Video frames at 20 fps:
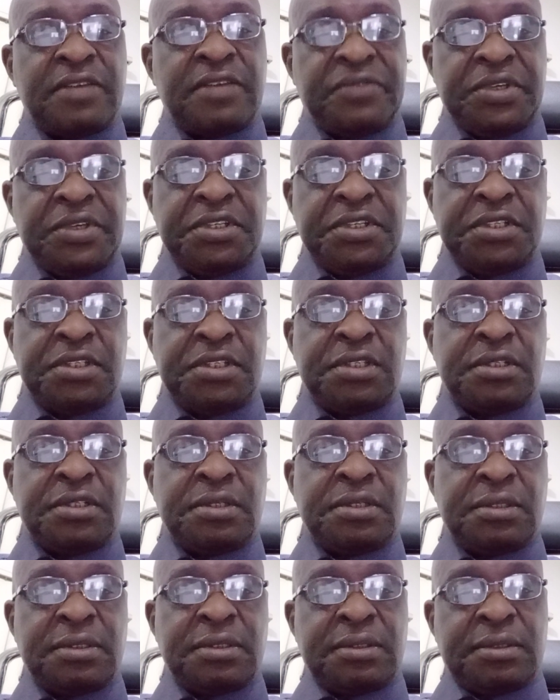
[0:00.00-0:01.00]

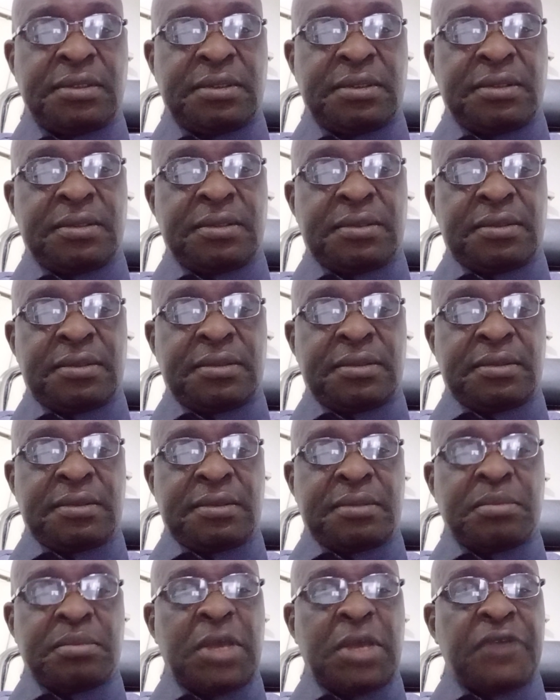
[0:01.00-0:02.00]
savings
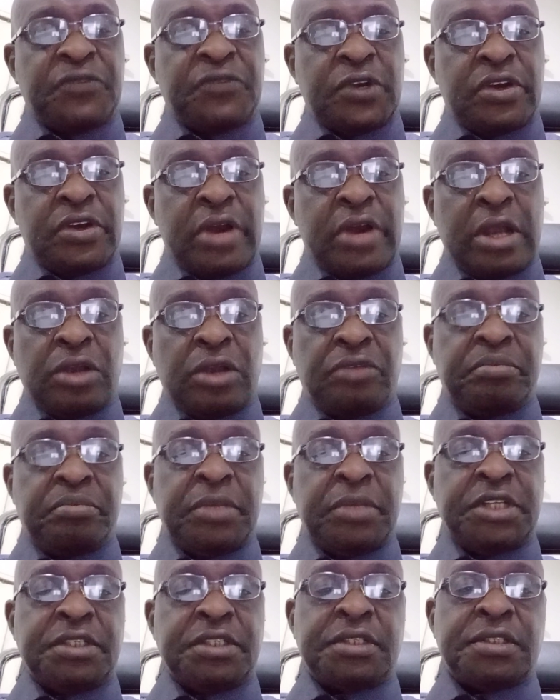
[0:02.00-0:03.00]
by federal
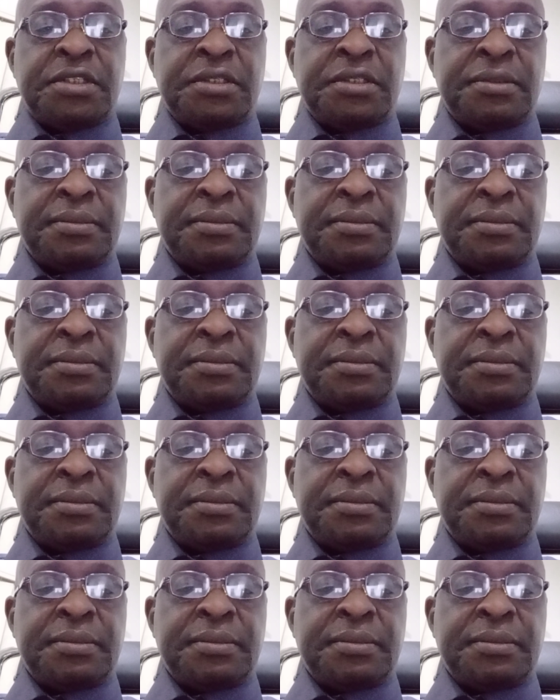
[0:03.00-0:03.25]
government.